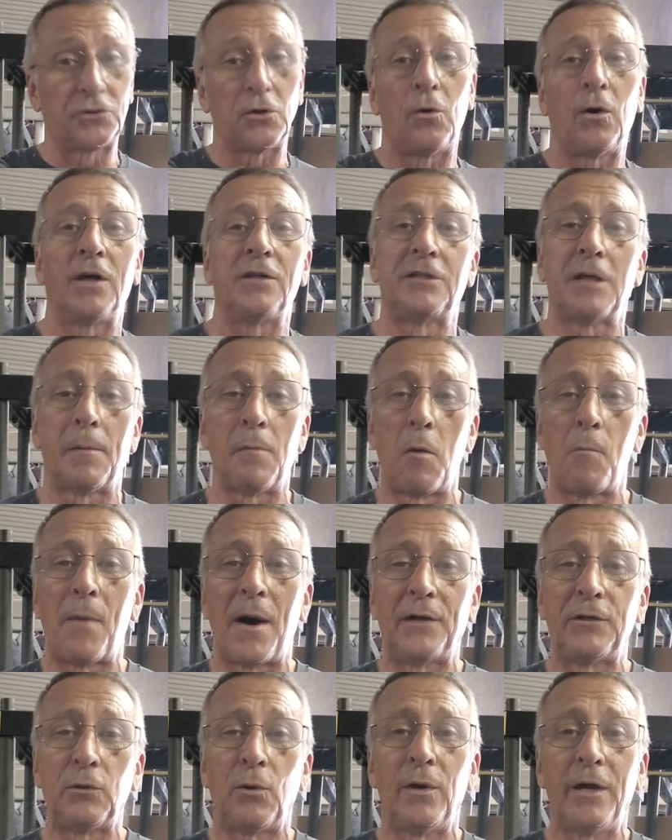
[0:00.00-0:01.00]
So a double
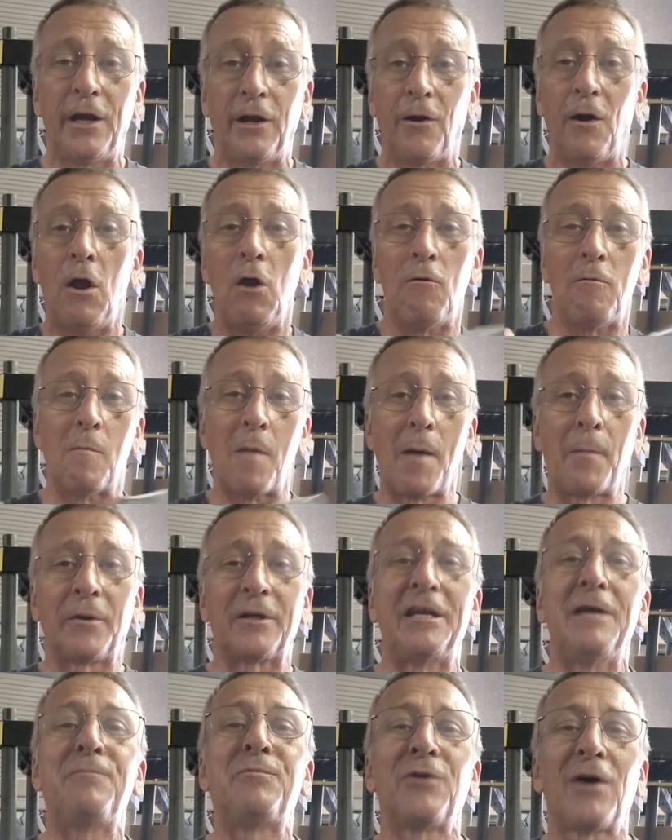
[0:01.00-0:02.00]
bundle here. Remember,
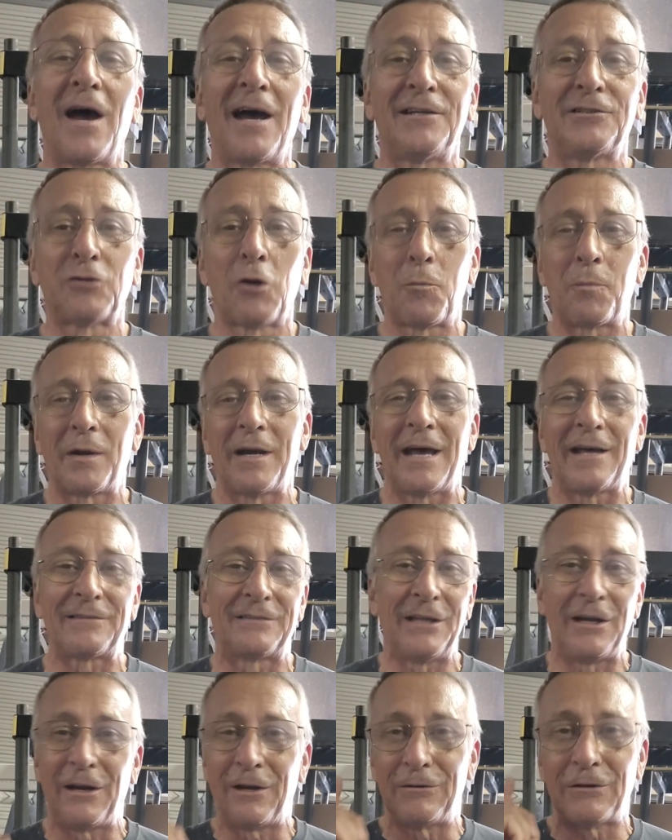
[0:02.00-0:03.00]
keep your eyes open
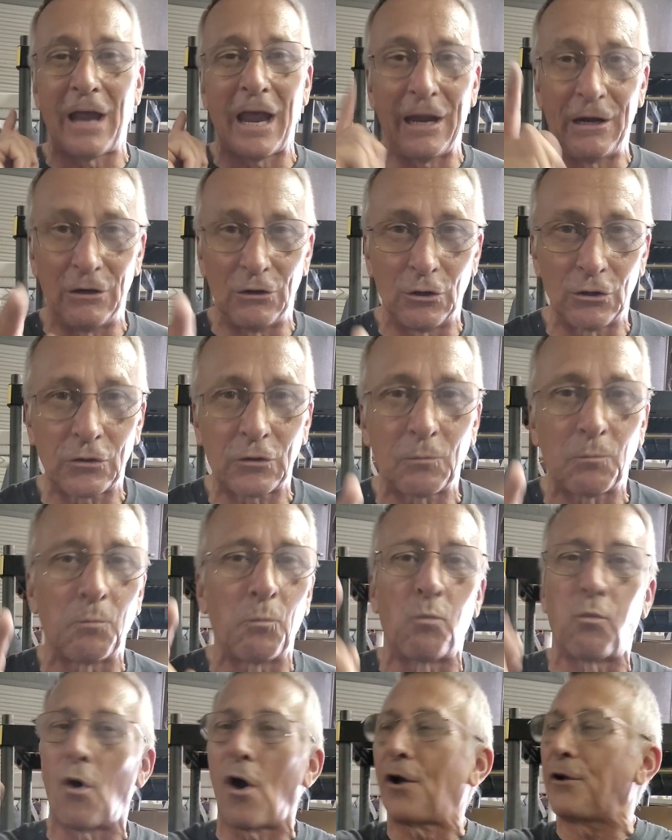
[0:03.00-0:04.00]
out there and look,
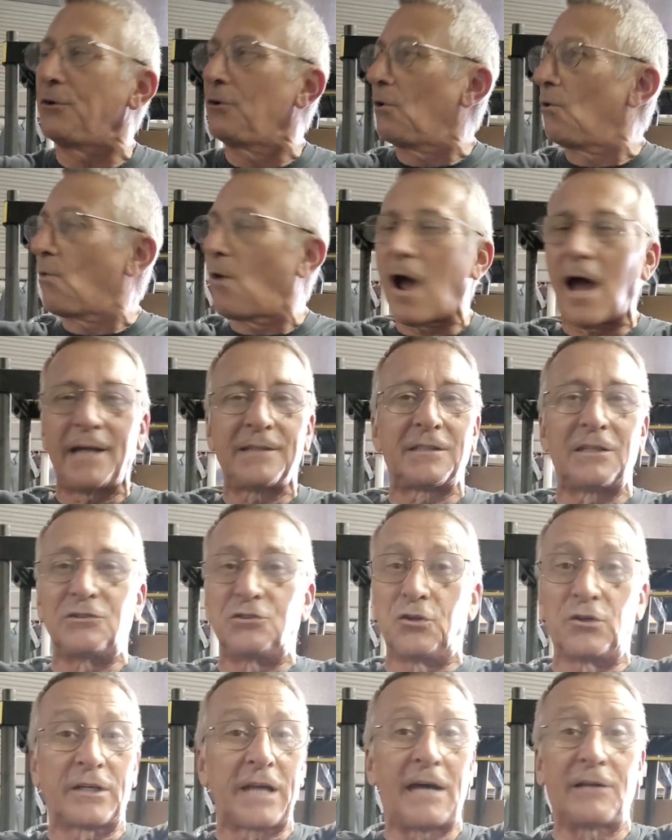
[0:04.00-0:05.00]
broaden your
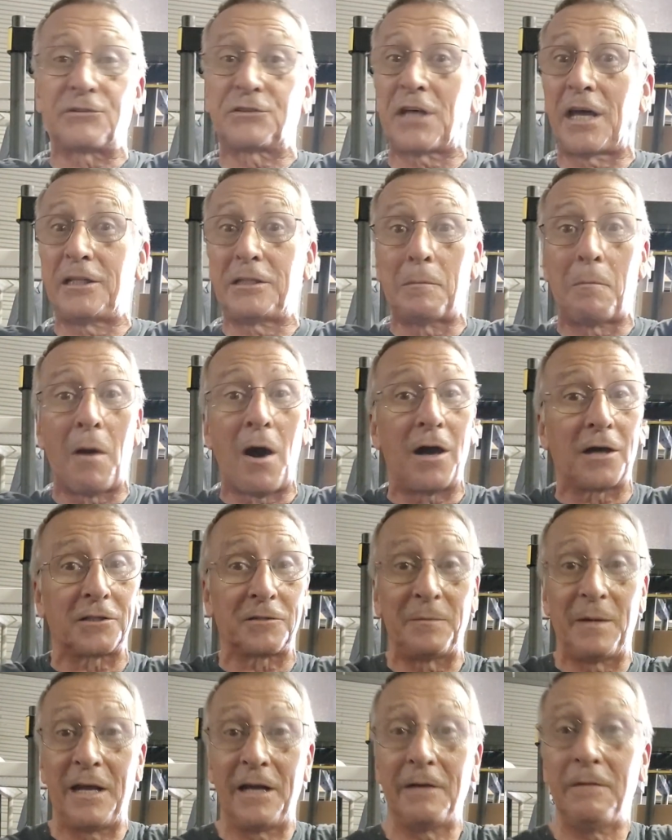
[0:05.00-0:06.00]
horizons. Look outside the
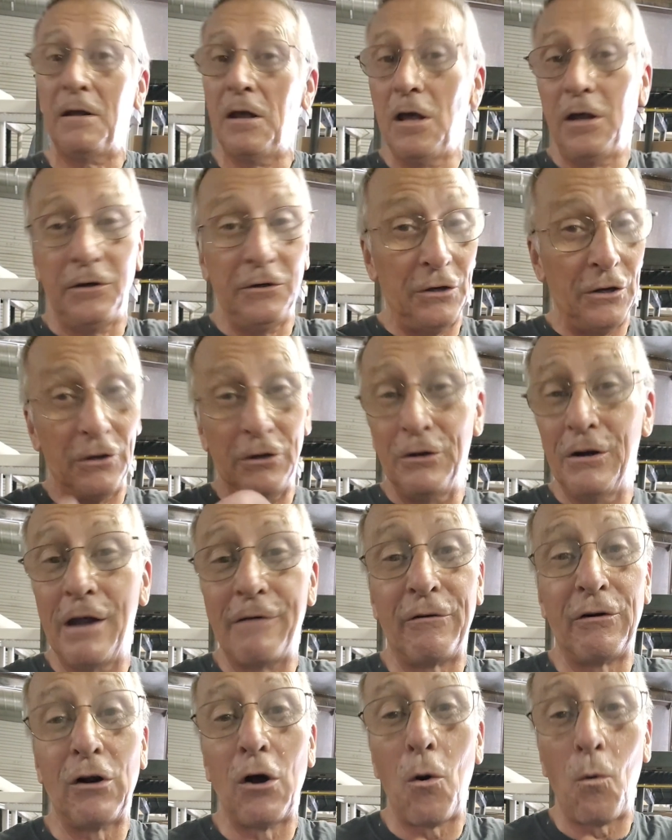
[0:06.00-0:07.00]
box, man. You
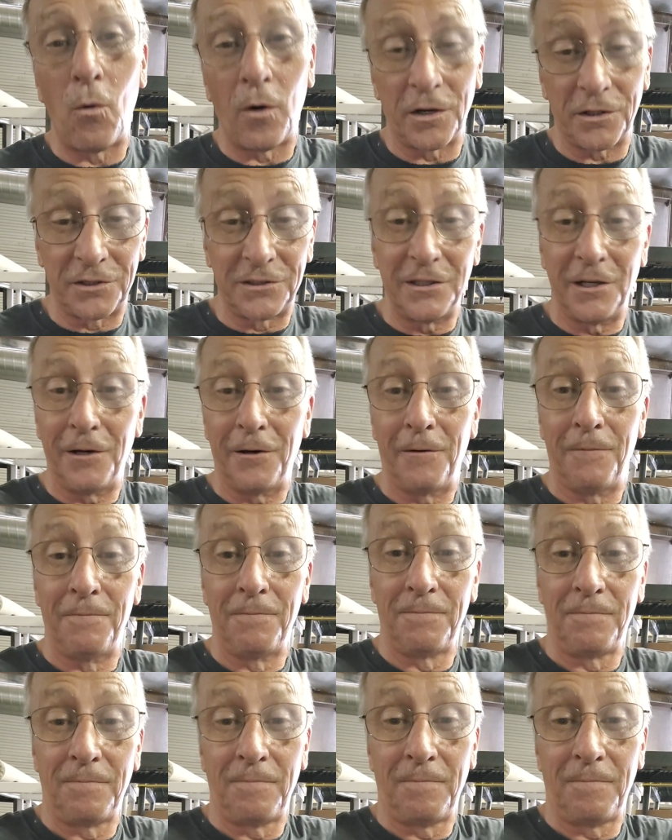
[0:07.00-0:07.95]
never know what to sell.